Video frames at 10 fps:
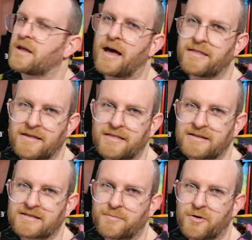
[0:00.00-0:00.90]
I think
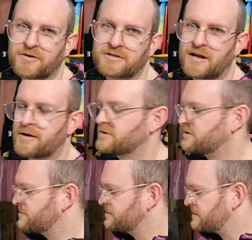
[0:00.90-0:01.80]
that's the pose that I would
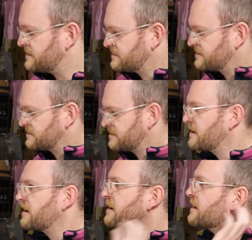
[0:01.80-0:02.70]
use.
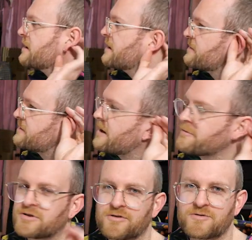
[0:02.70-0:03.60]
That I
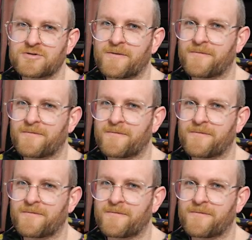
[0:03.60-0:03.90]
would use